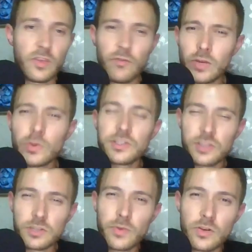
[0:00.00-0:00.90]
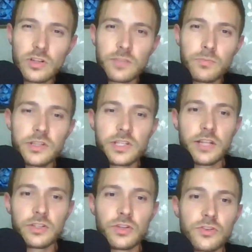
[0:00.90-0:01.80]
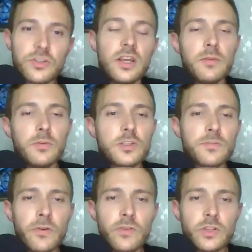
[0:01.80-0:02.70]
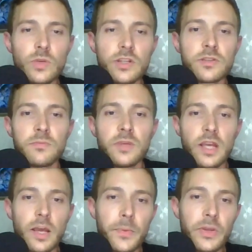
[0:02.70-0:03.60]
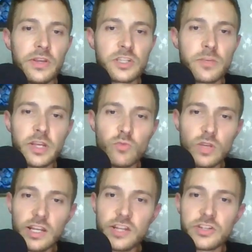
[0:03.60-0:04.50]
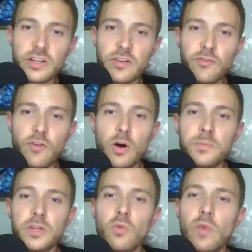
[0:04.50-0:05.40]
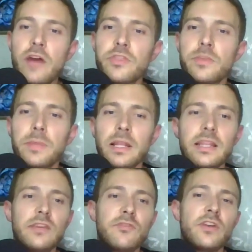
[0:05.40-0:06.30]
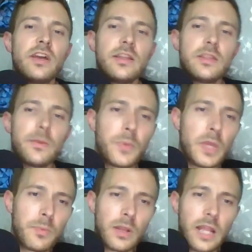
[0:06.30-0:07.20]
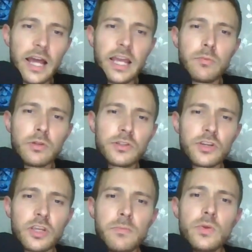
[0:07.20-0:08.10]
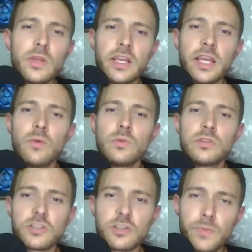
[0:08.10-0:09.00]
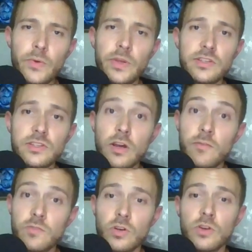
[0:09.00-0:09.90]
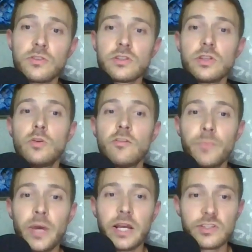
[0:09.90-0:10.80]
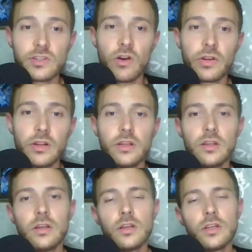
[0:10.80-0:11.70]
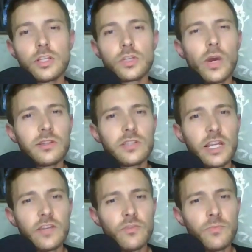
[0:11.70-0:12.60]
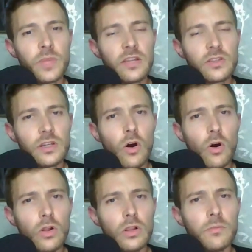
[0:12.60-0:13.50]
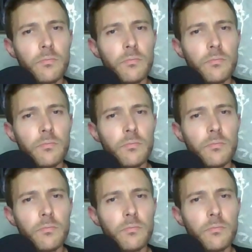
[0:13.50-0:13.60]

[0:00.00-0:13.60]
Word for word: if anyone is a spiritualist, please get in touch, but spiritualism appears to be a religion formed around the belief that people are able to communicate with the spirits of those who have passed on. So I take it from that that all